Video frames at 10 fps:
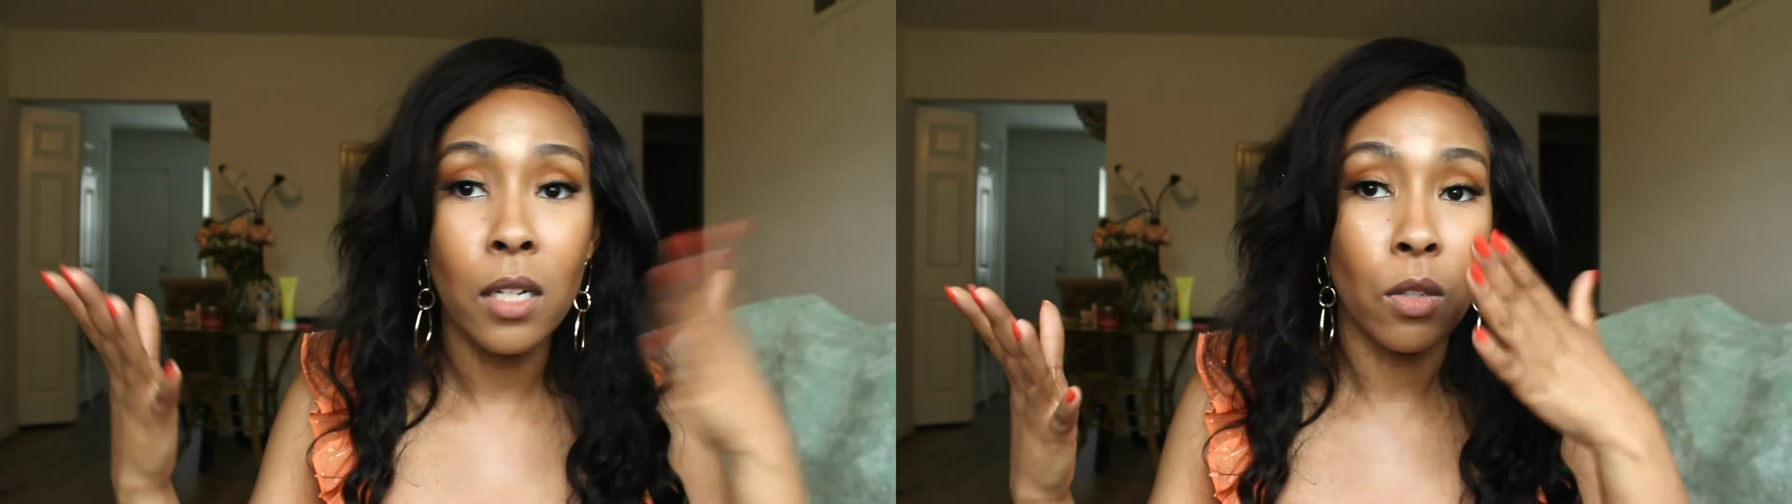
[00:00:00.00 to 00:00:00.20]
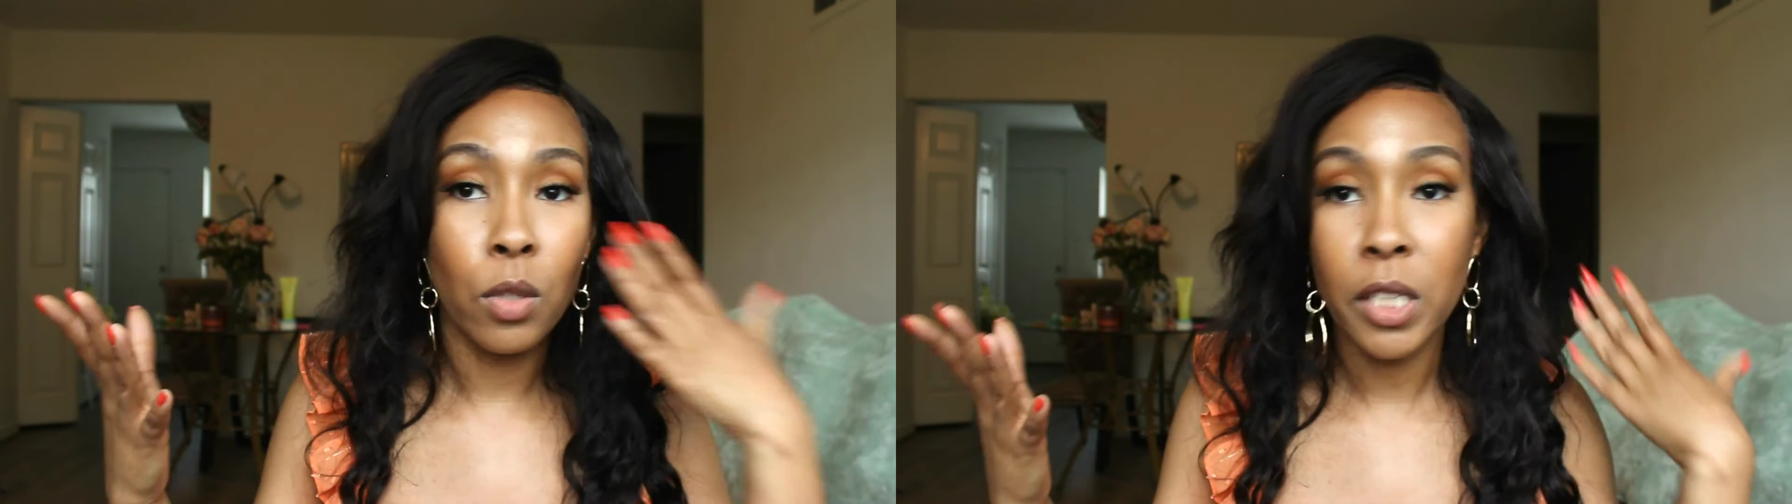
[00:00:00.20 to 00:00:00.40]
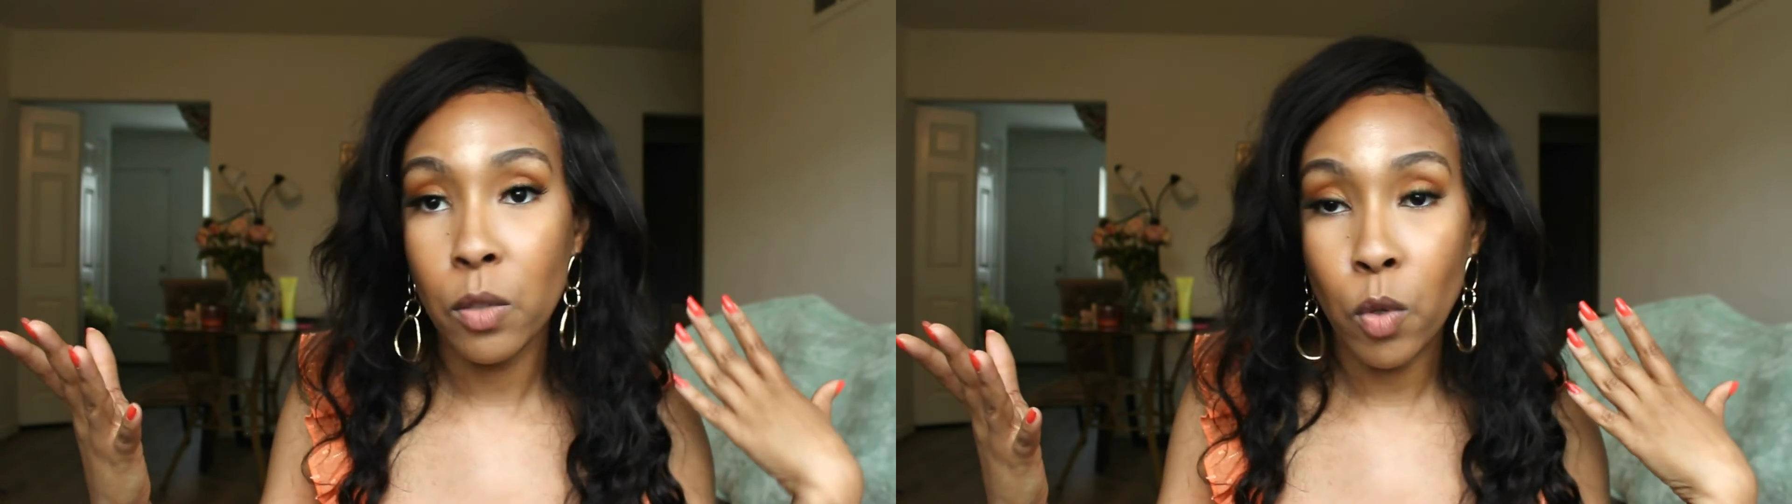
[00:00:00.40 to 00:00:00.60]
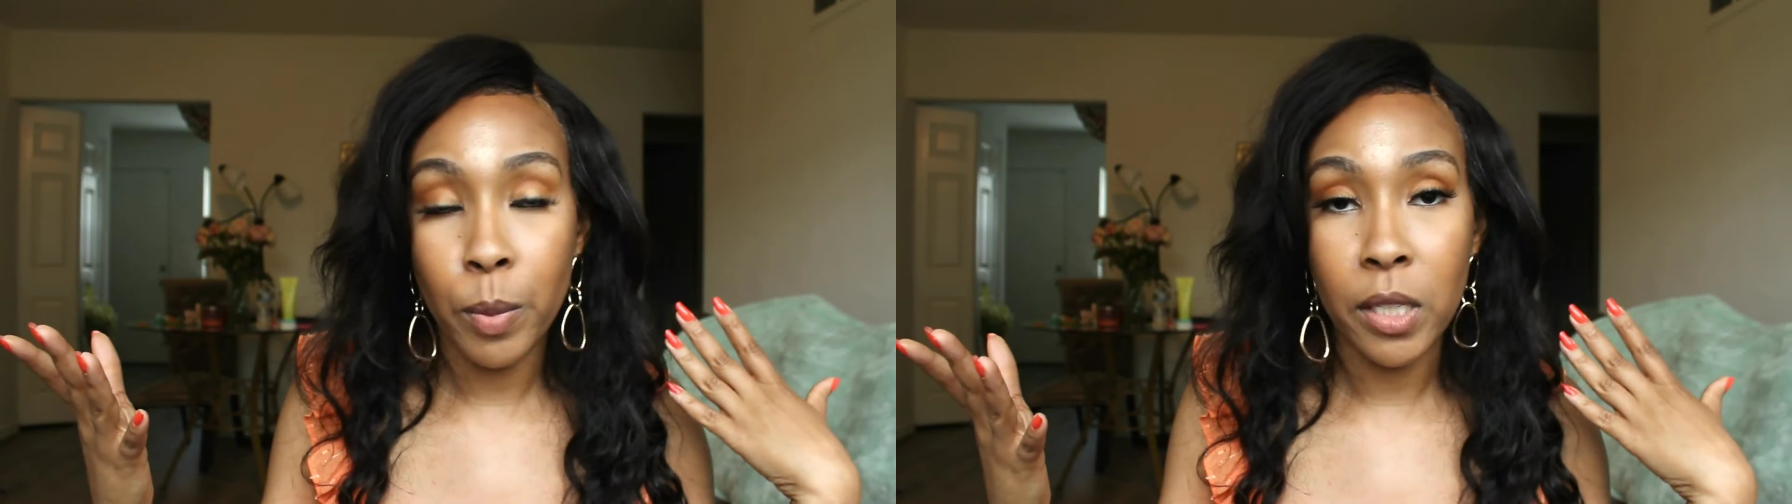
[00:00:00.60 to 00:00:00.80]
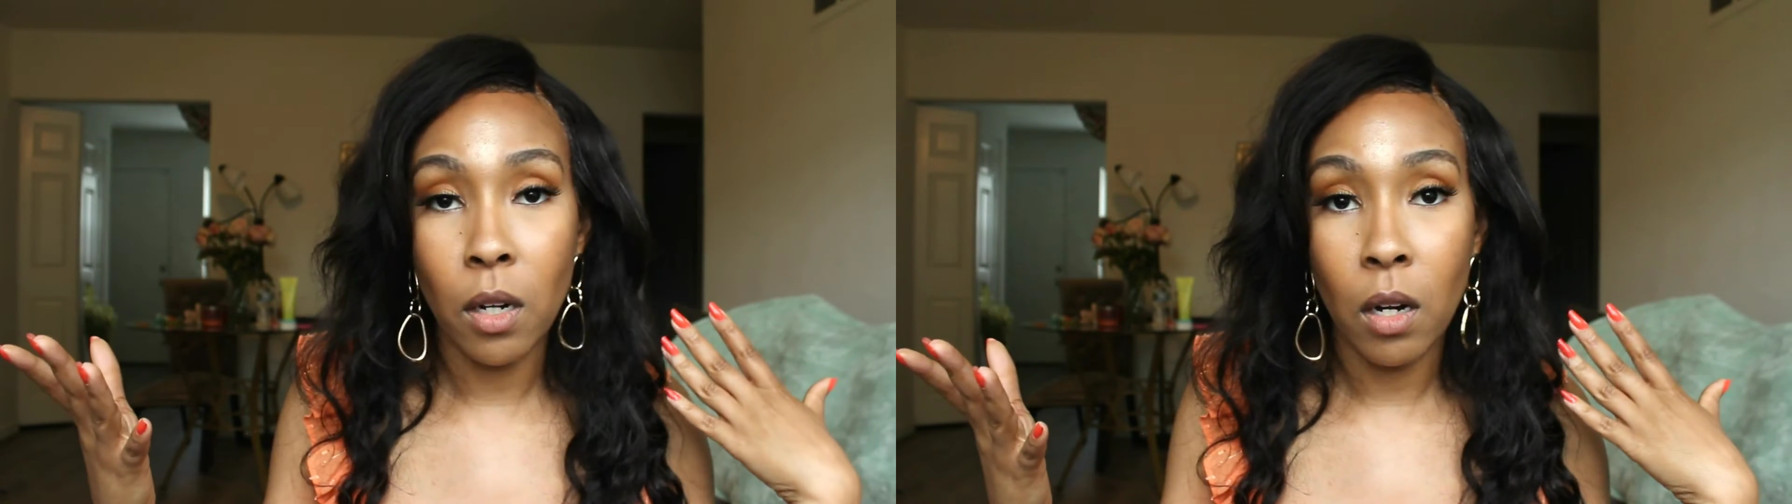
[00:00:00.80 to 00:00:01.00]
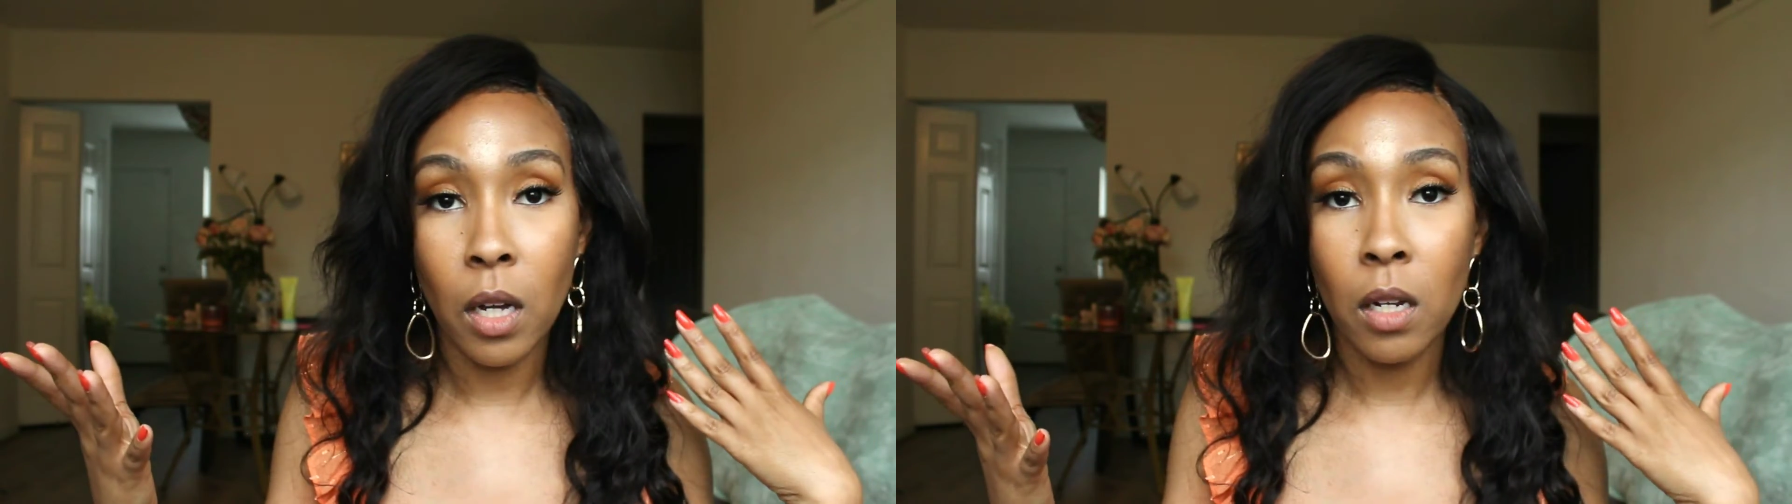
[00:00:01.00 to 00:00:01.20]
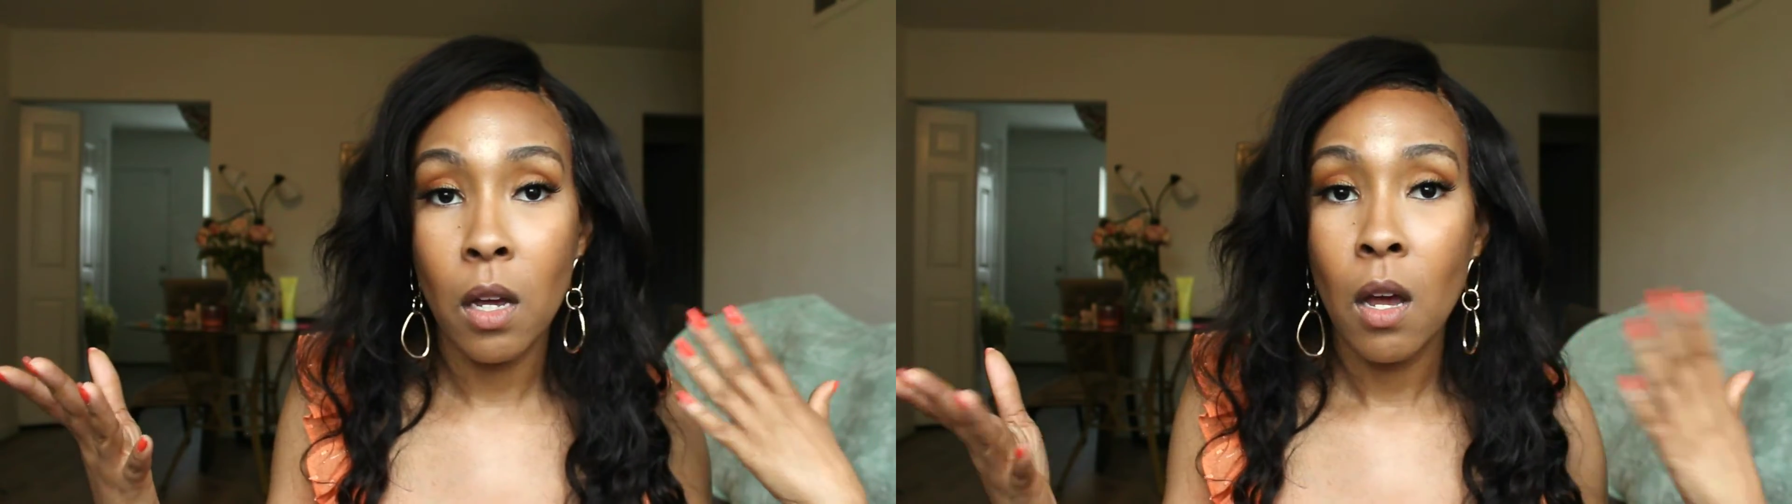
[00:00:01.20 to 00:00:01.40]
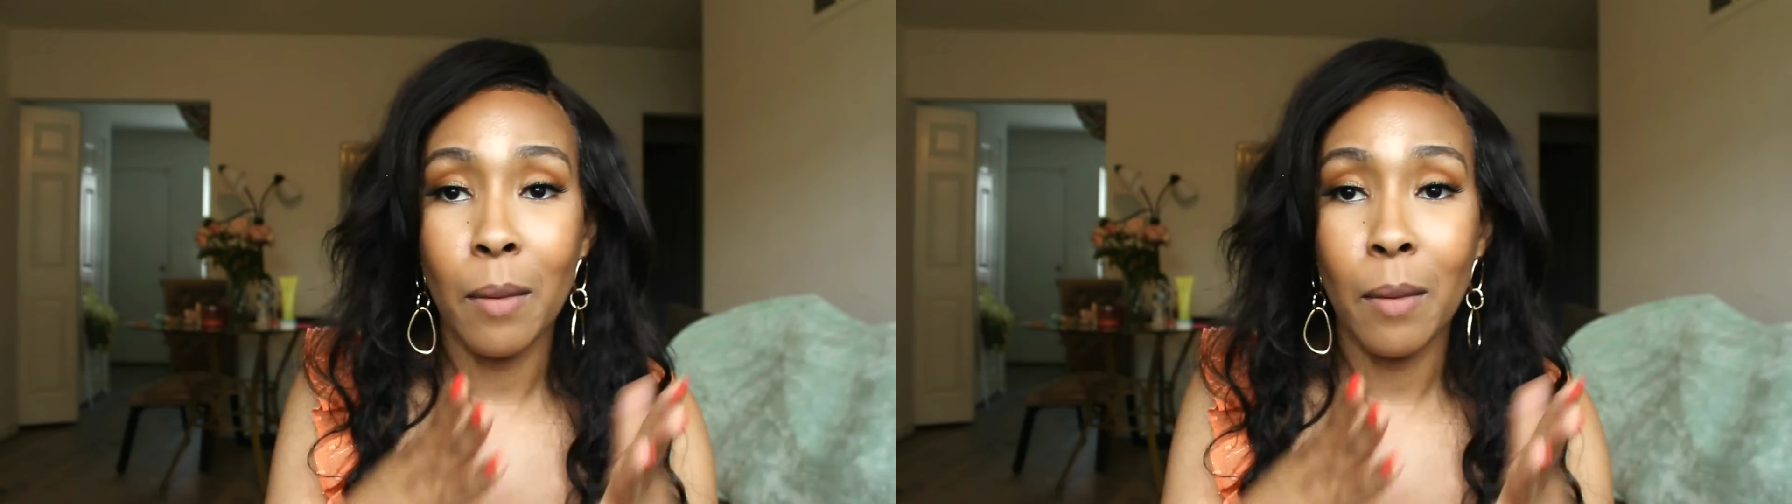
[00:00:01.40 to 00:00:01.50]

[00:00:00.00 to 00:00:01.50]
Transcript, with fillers: Dull skin will be gone